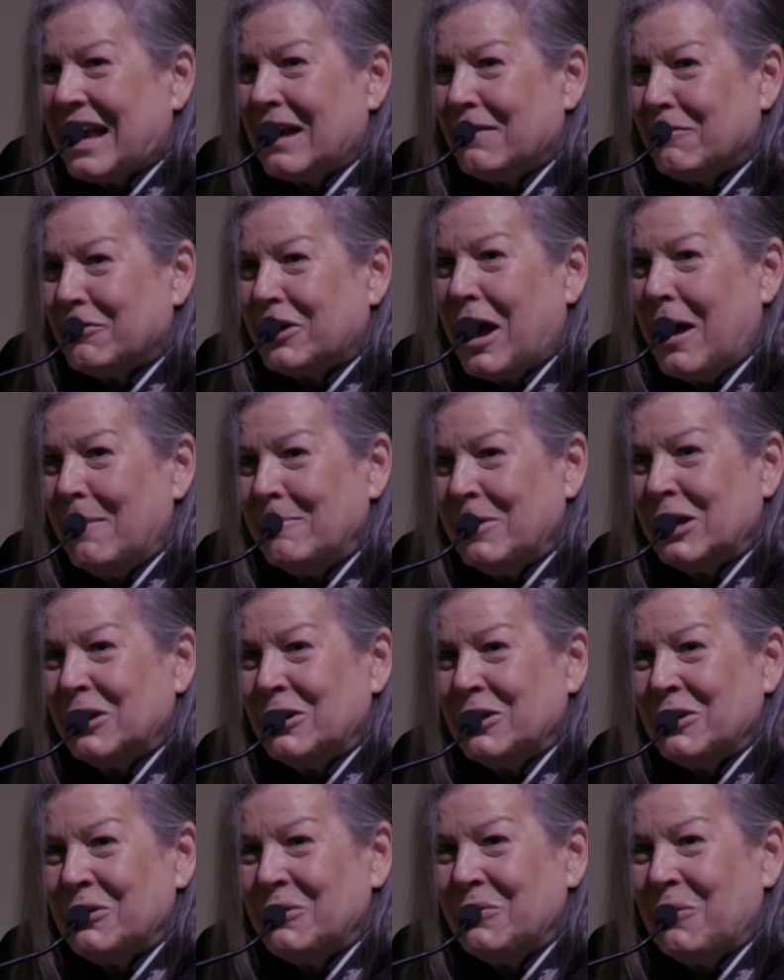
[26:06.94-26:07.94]
kind of coming
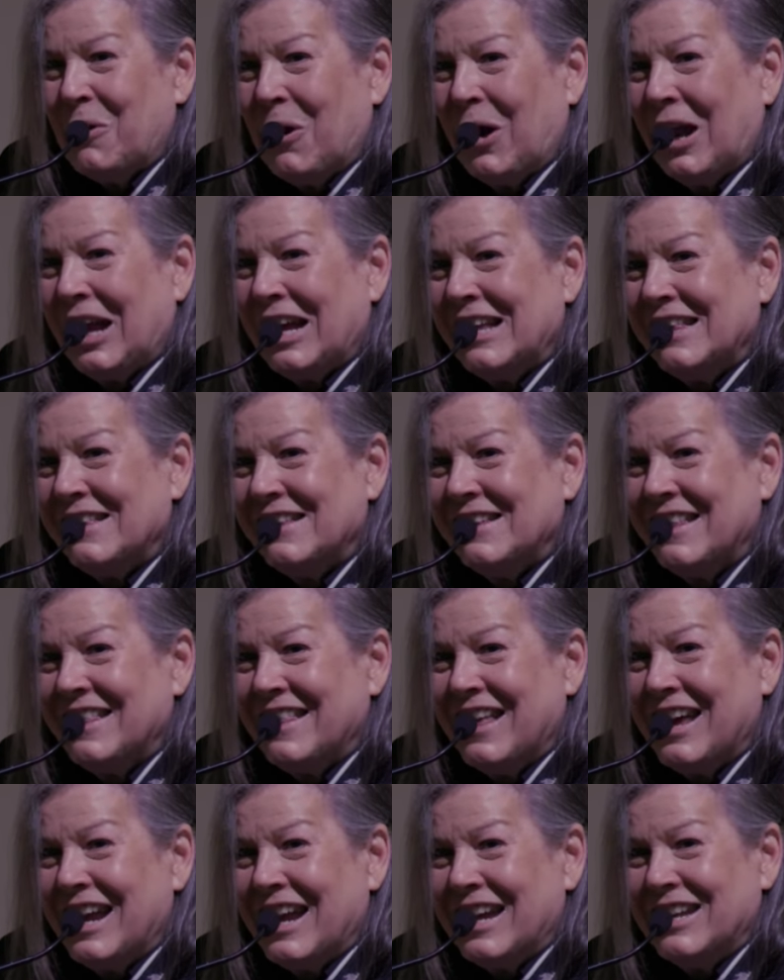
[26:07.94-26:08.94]
to New Orleans
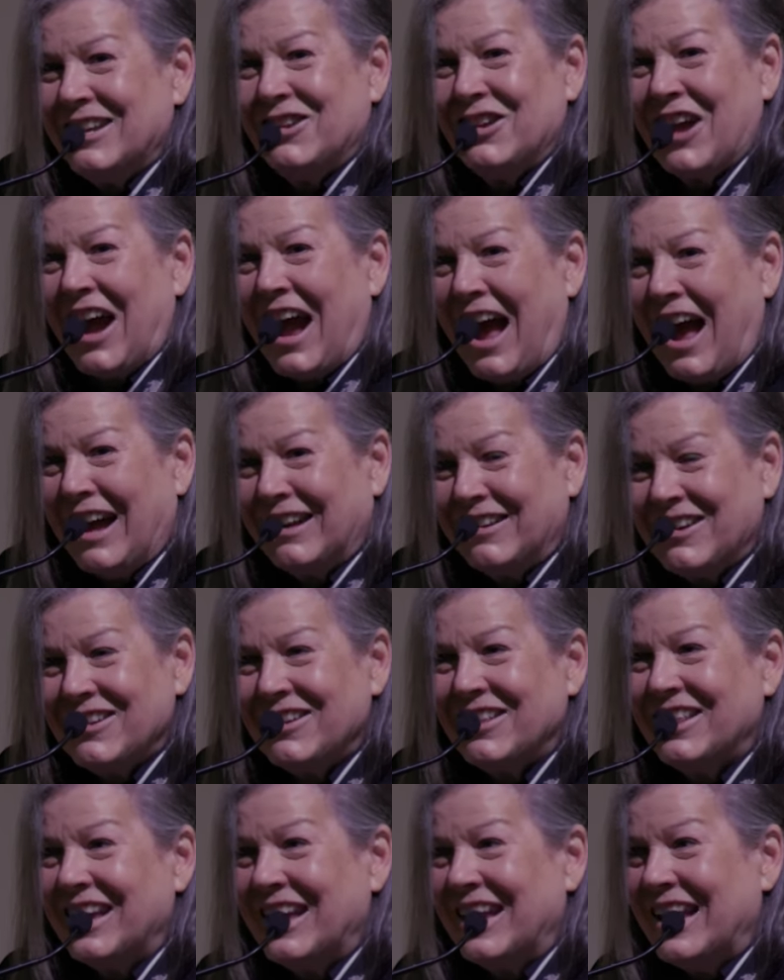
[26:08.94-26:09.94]
and then it jagged
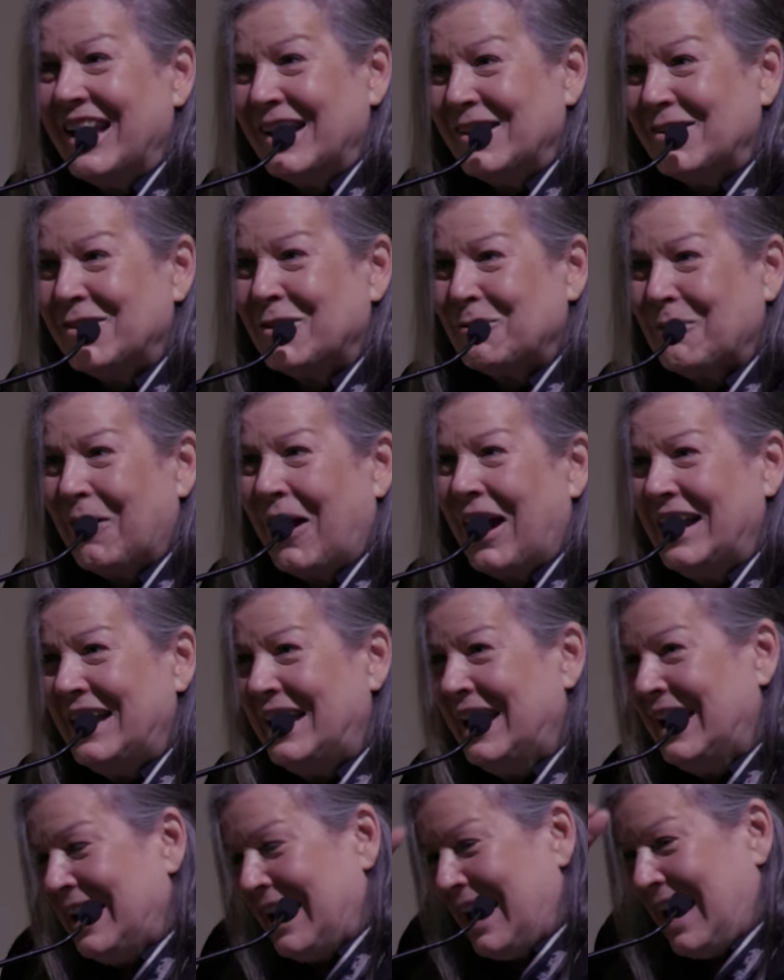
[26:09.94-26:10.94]
to the east, right?
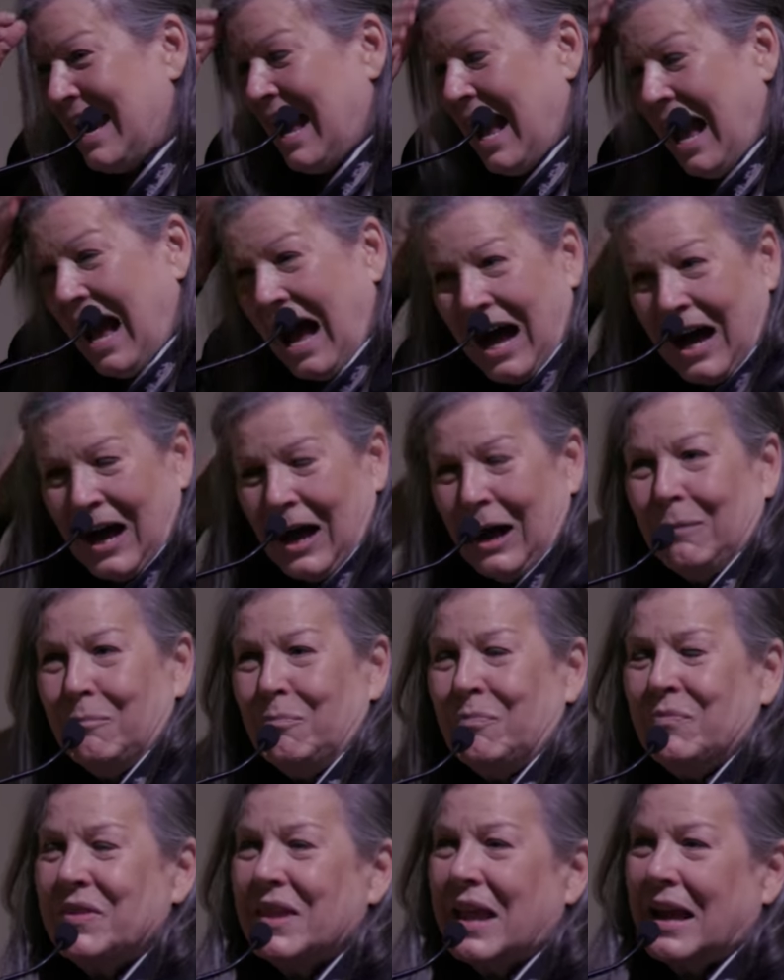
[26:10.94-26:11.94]

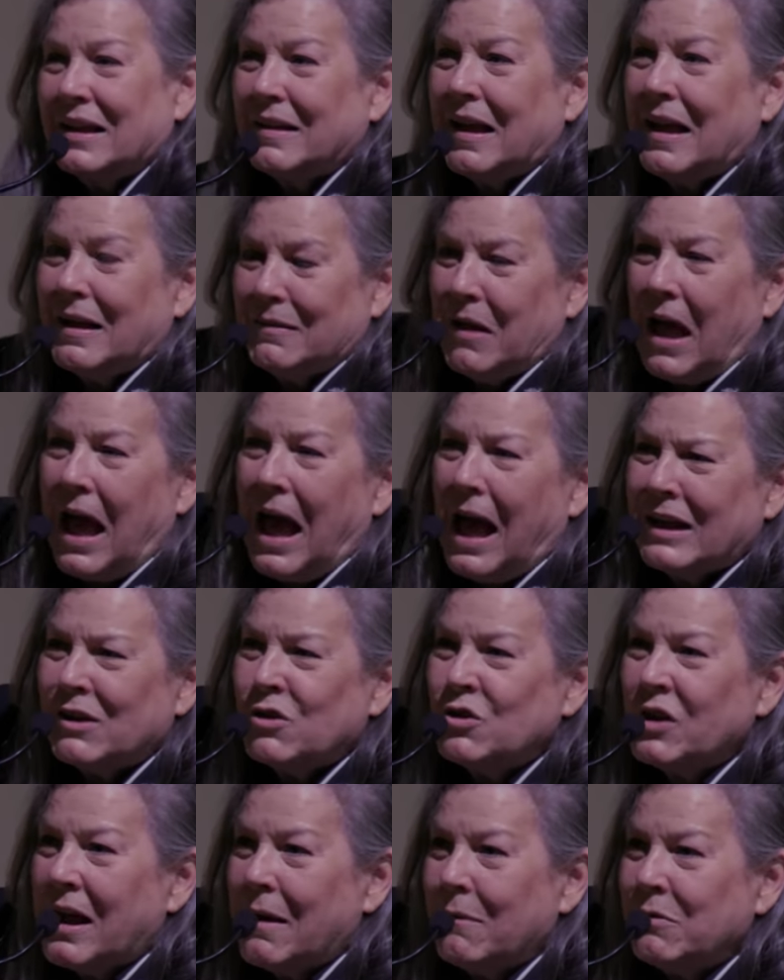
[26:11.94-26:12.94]
Um,
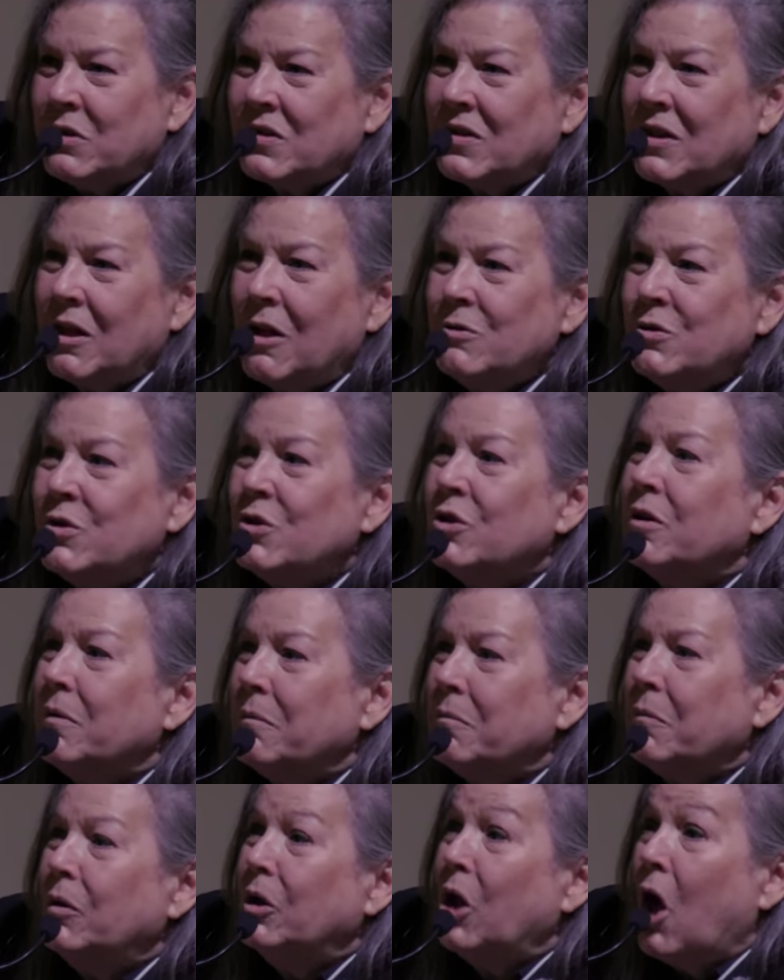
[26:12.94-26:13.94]
actually, I was closer to
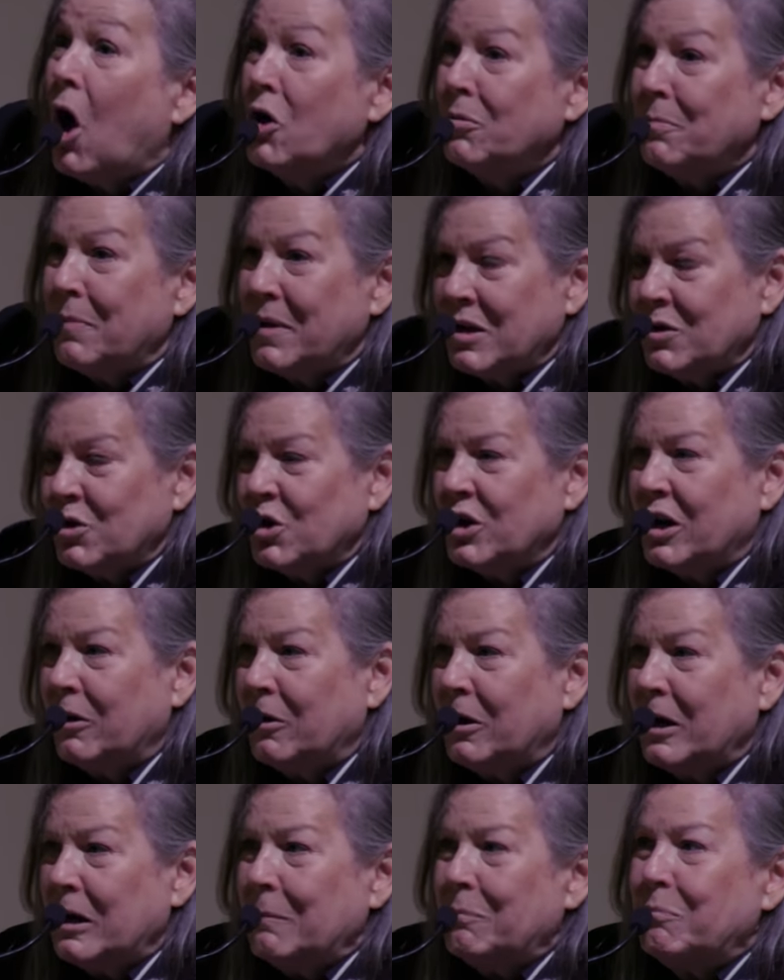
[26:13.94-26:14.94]
Long Beach
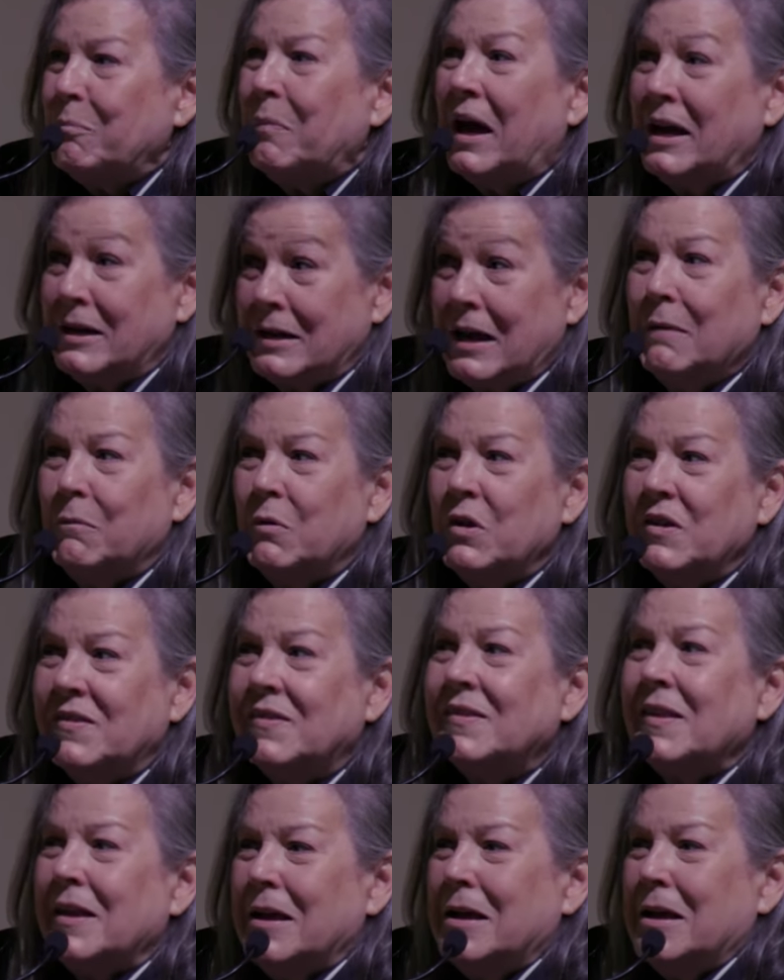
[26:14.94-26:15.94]
area, but it
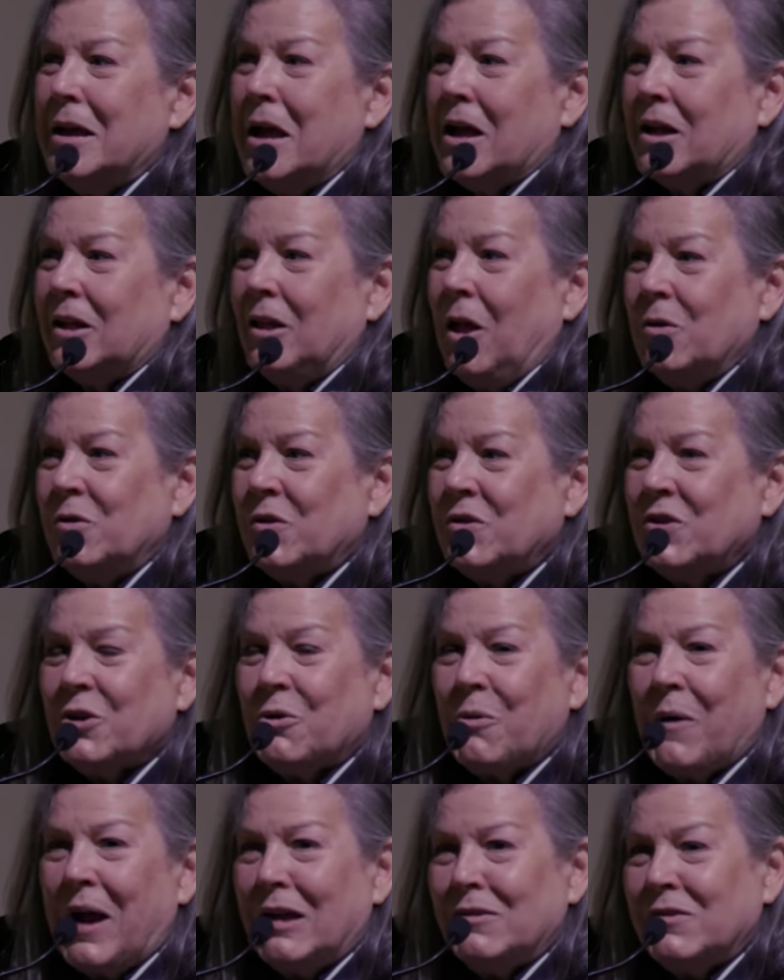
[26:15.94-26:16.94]
was close to
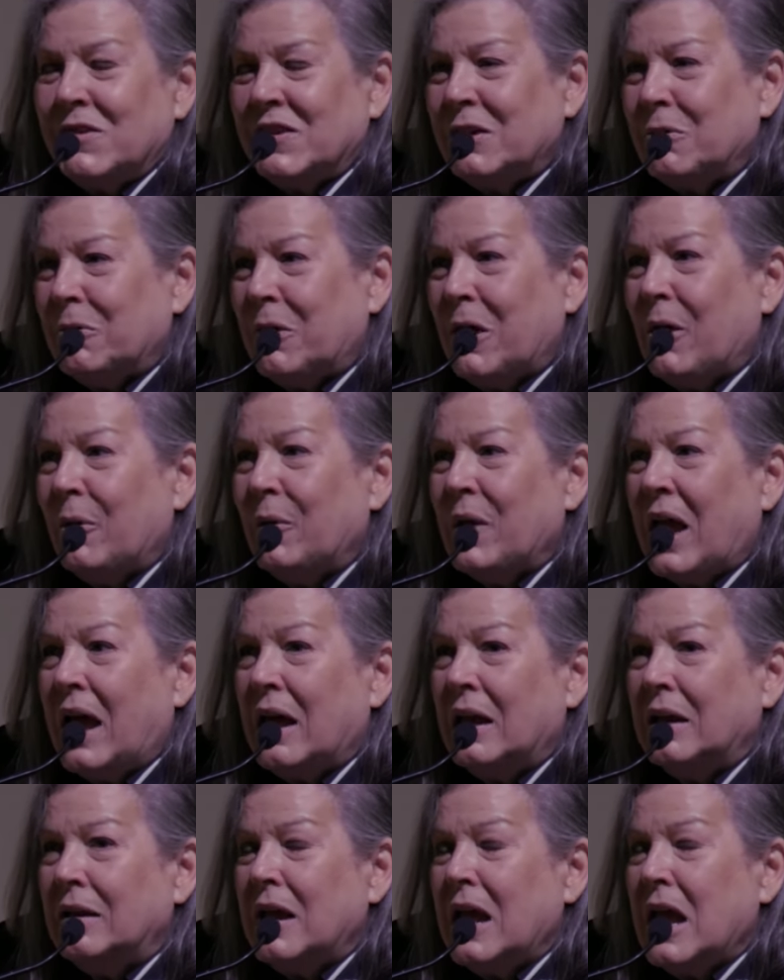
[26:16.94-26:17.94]
ground zero
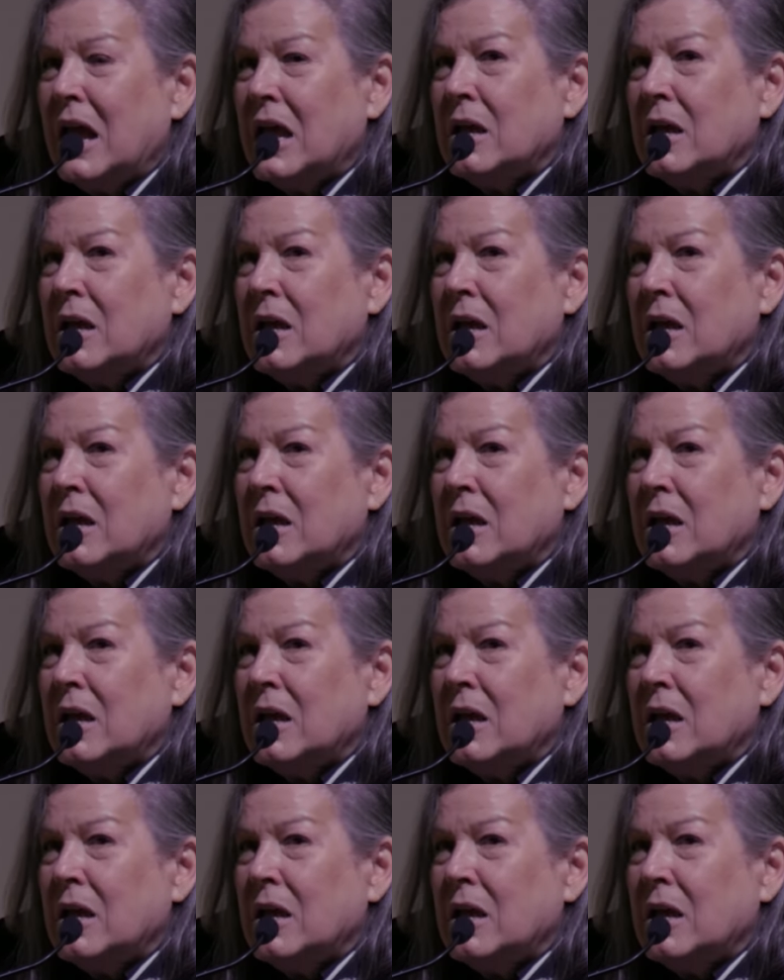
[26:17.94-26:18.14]
and.